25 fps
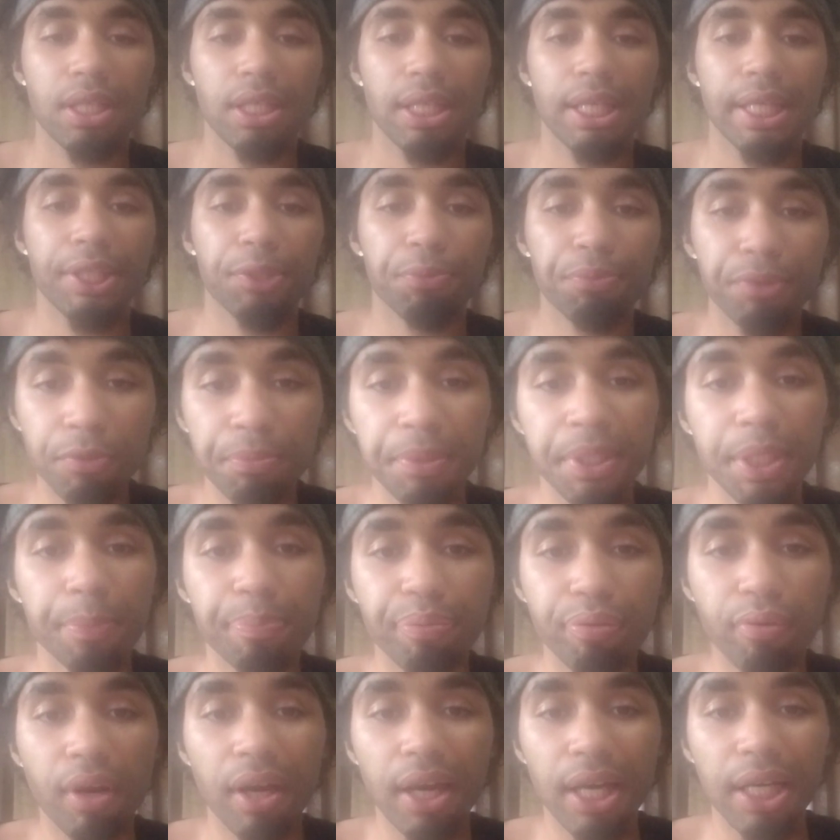And the real meaning
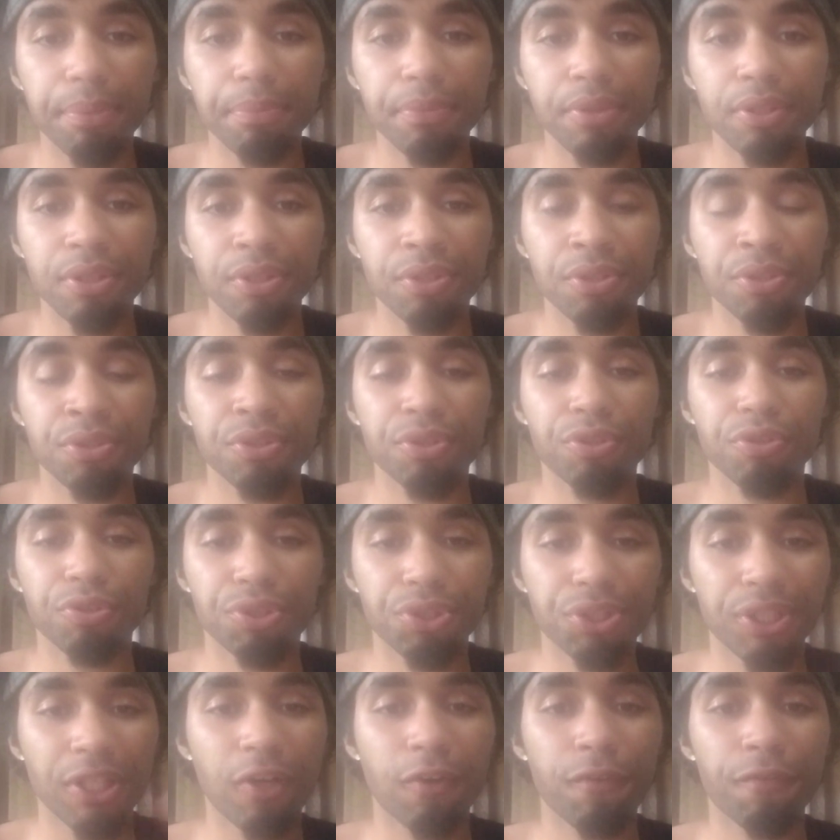pride means you're
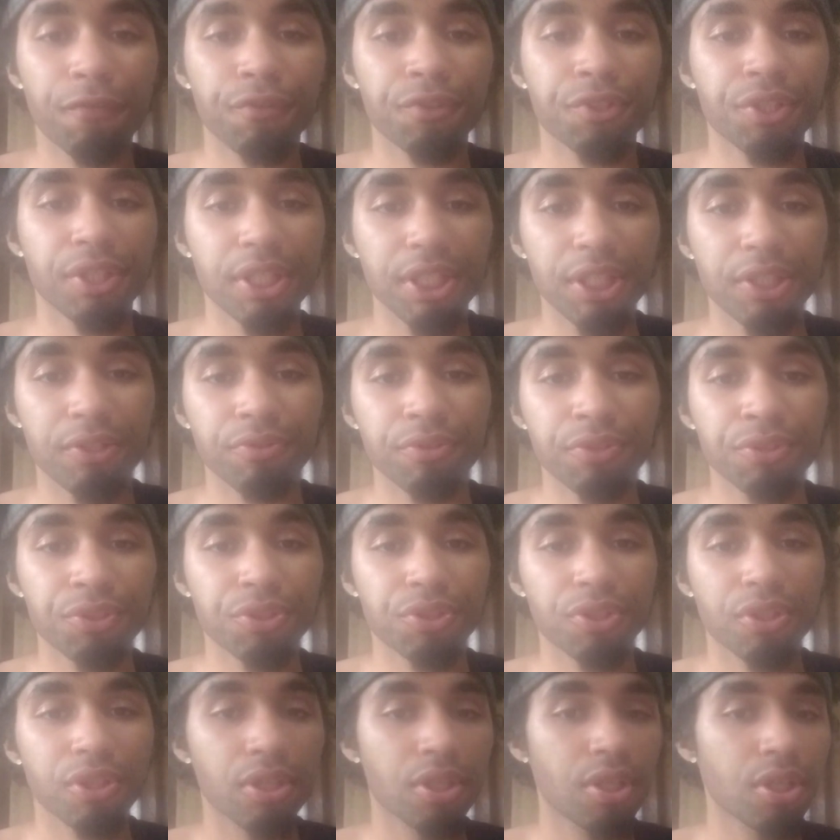selfish,
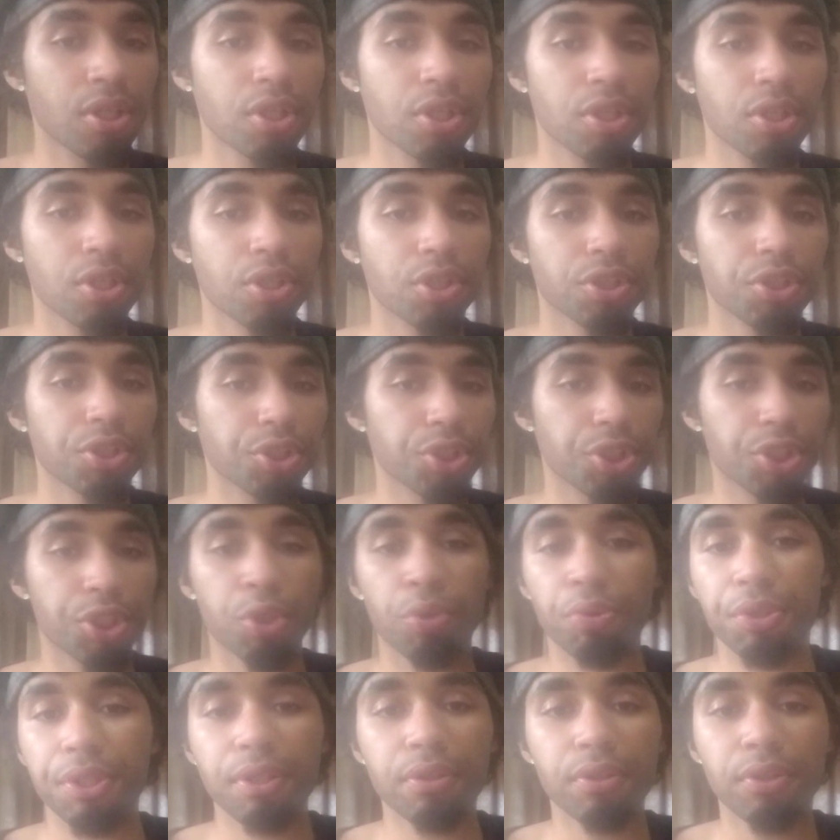ignorance, you
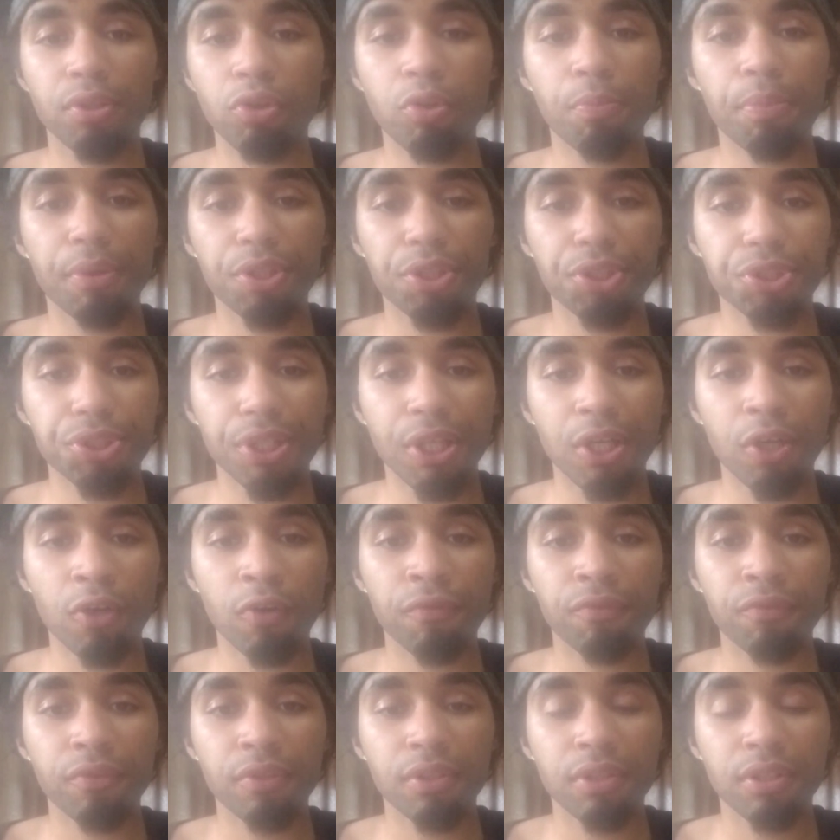don't care nobody
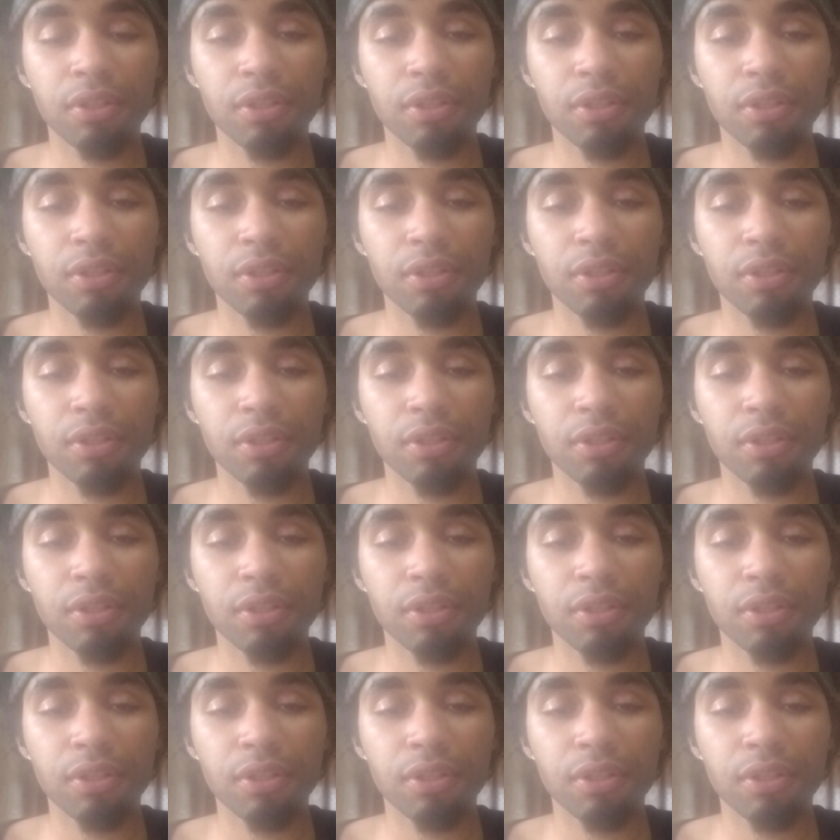yourself,